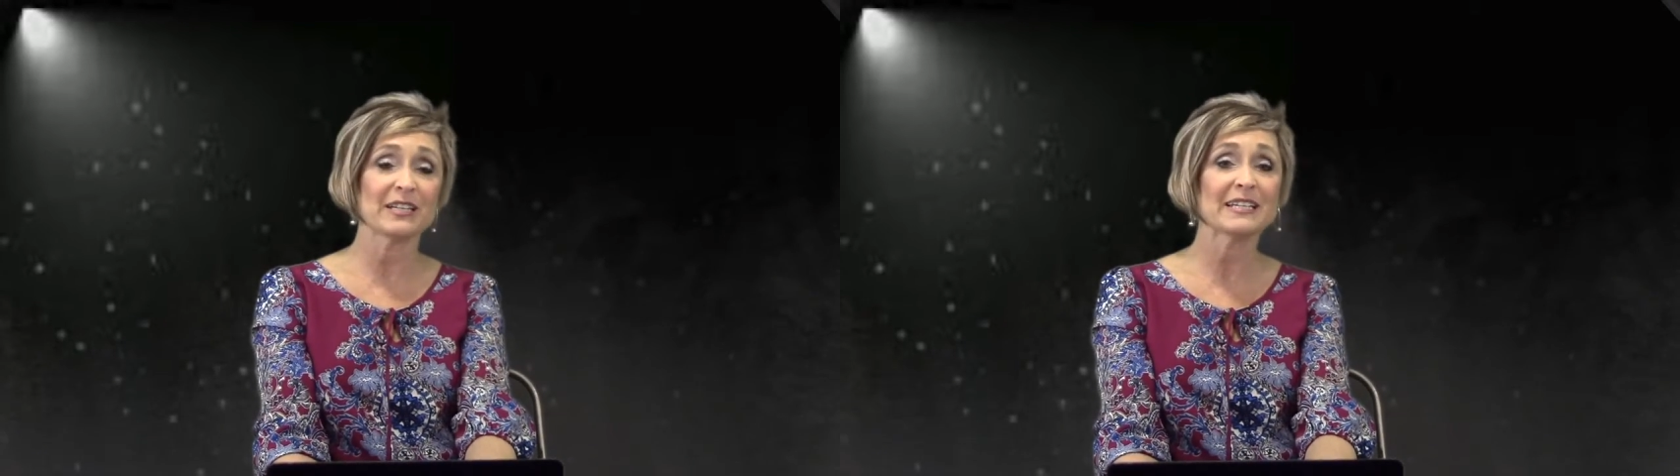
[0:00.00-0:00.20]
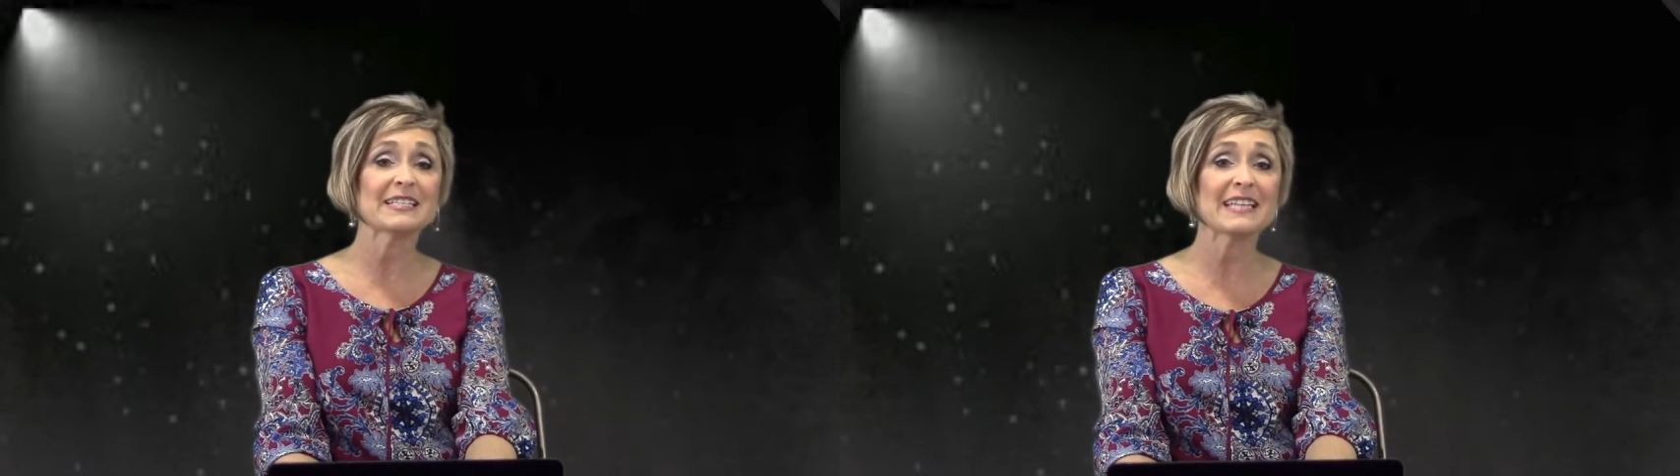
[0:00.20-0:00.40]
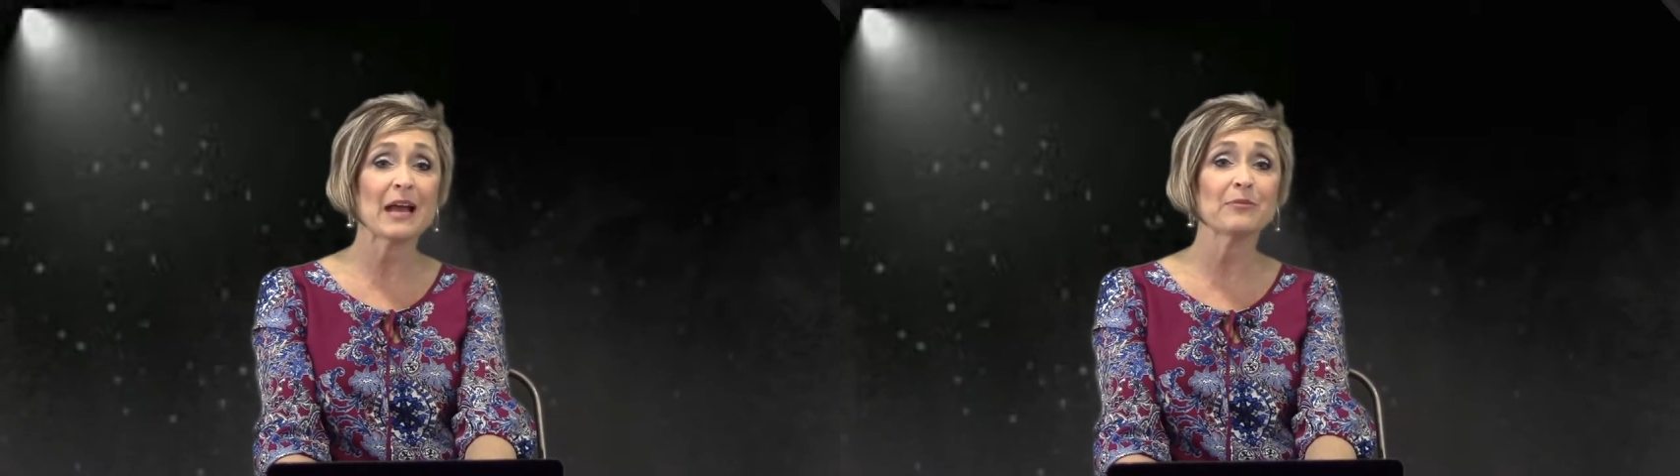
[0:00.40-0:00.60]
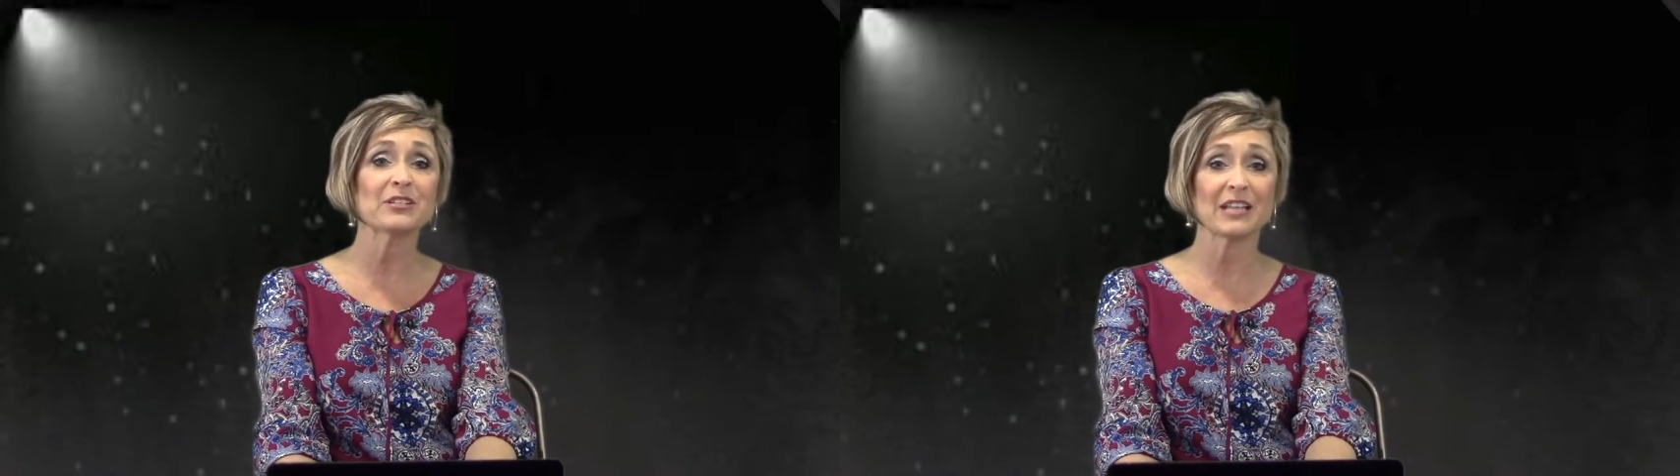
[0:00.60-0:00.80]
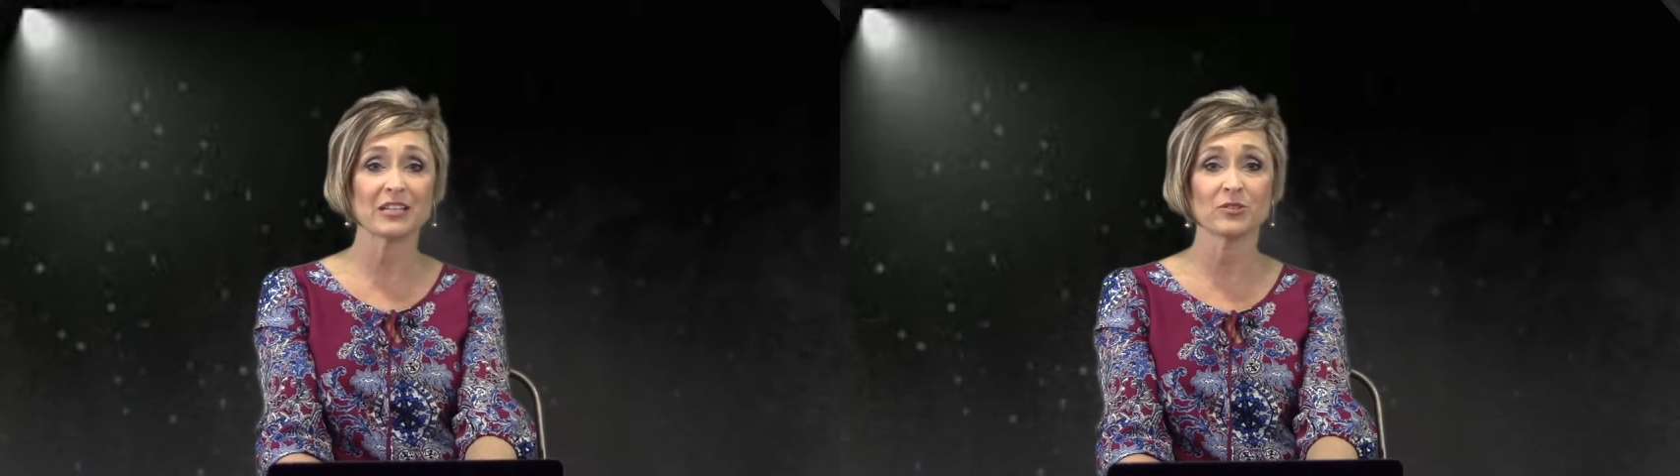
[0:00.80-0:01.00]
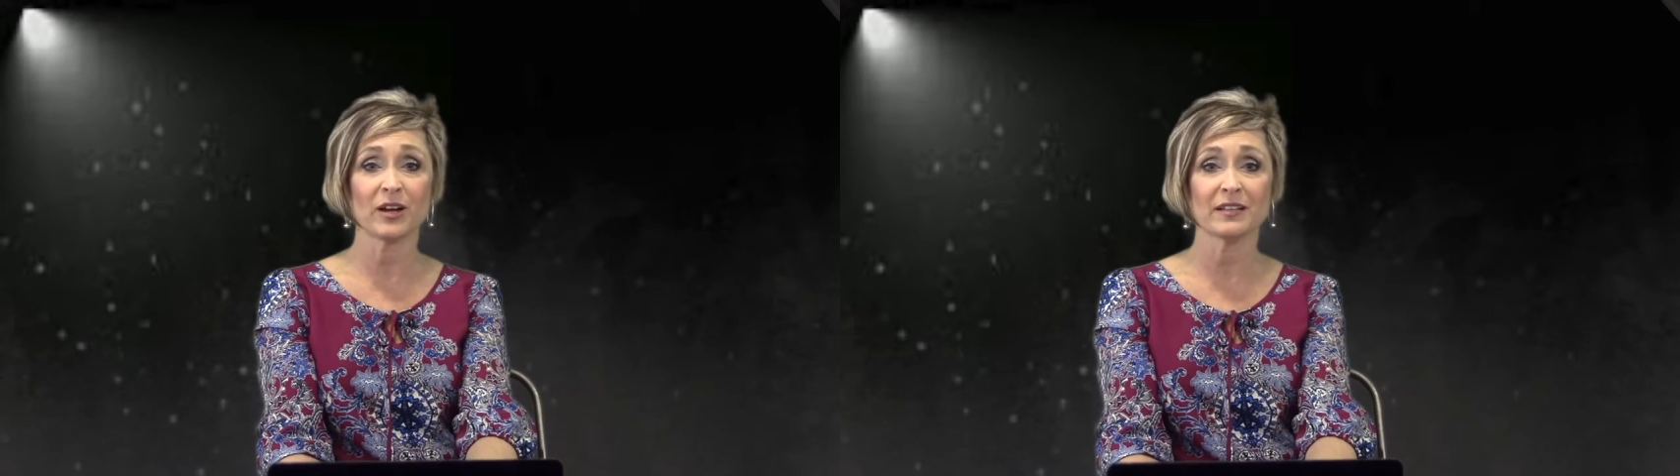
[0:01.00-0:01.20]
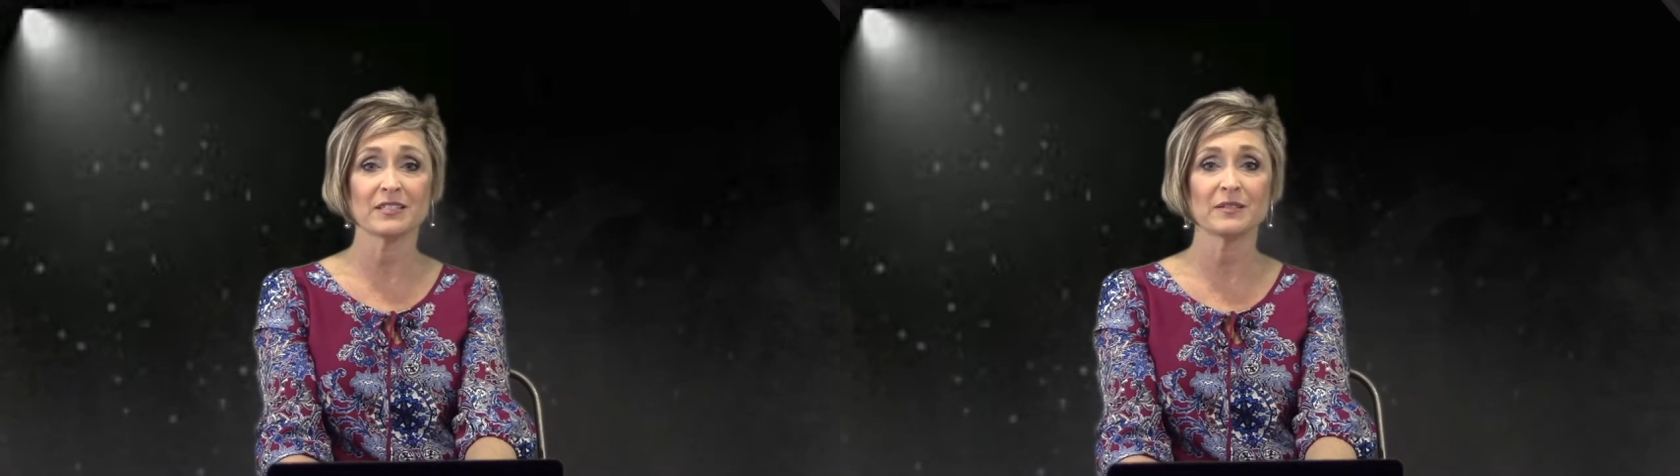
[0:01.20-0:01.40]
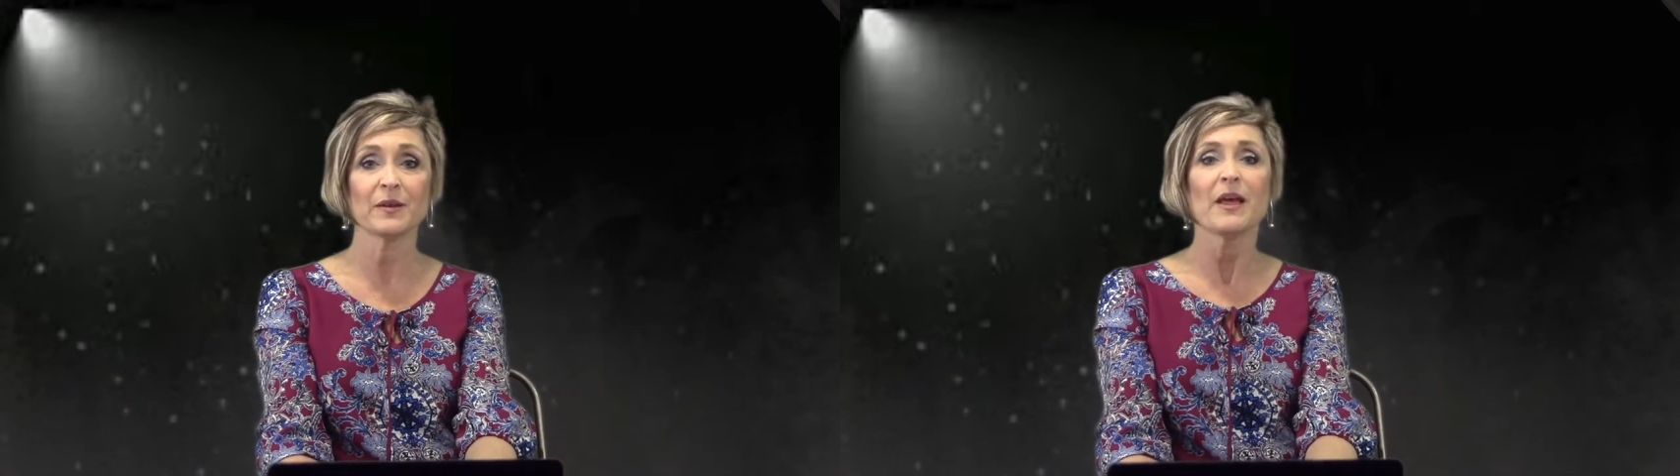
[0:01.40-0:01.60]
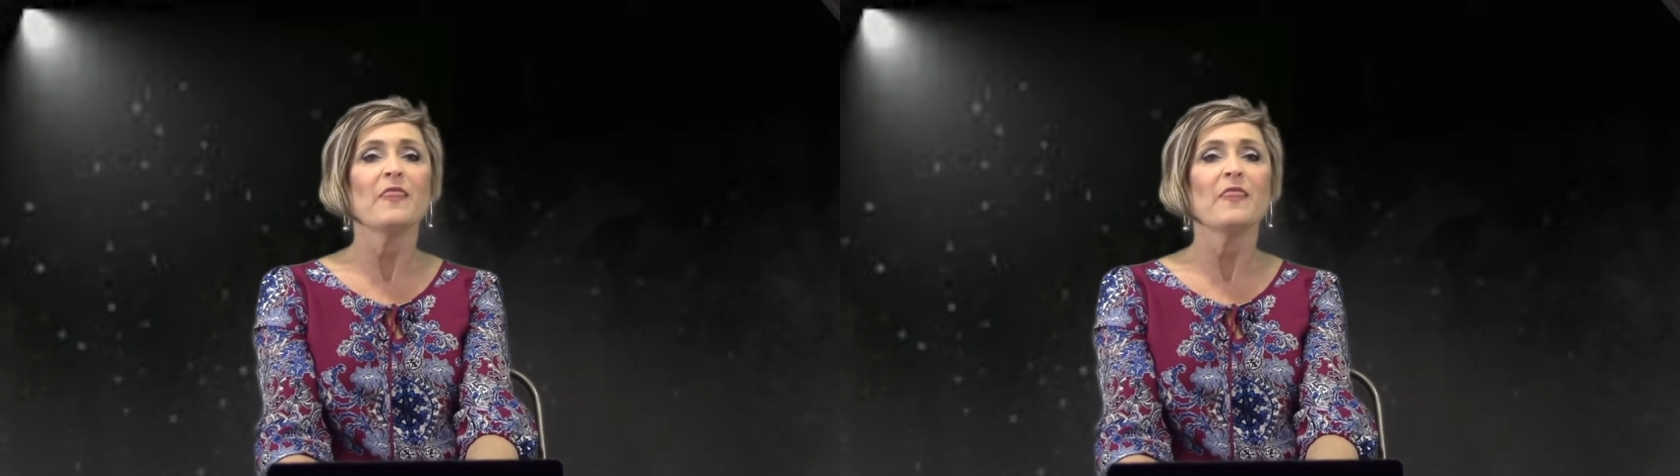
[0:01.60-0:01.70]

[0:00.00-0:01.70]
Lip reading: and establish that trust.